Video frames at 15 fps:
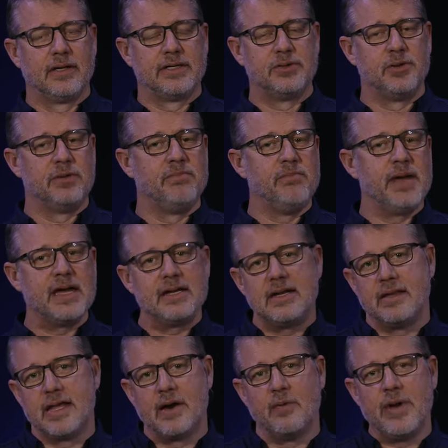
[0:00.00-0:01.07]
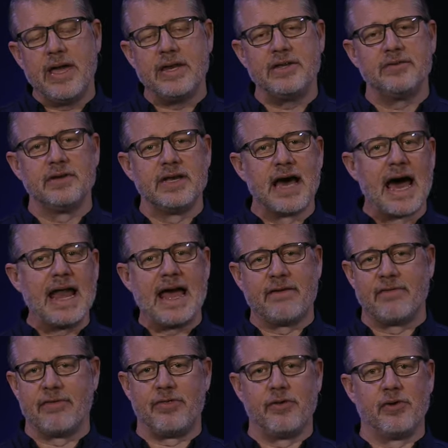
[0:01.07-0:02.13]
To admit that we do not
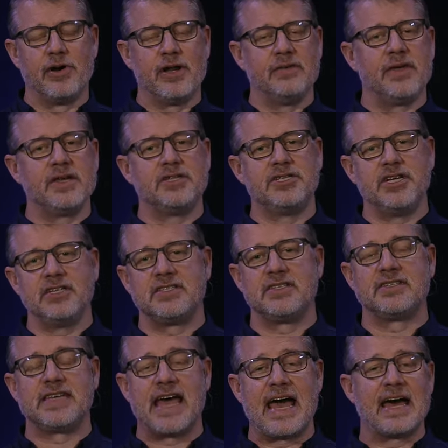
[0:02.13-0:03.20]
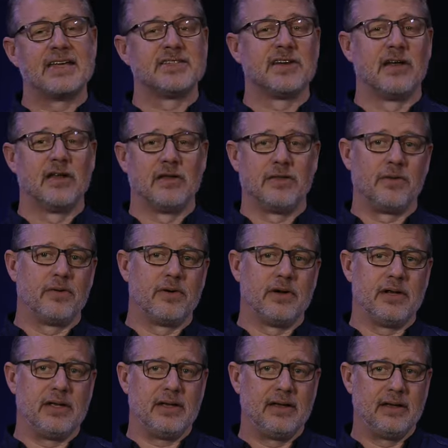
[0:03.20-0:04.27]
have authority, that Jesus has all
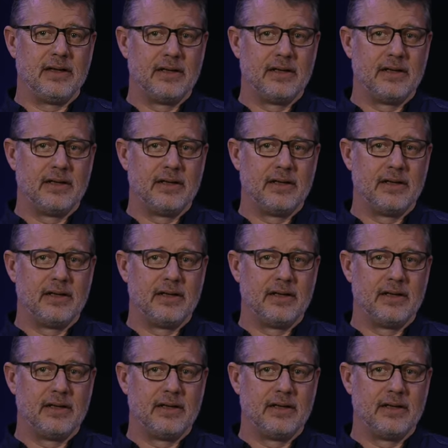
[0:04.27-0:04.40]
authority.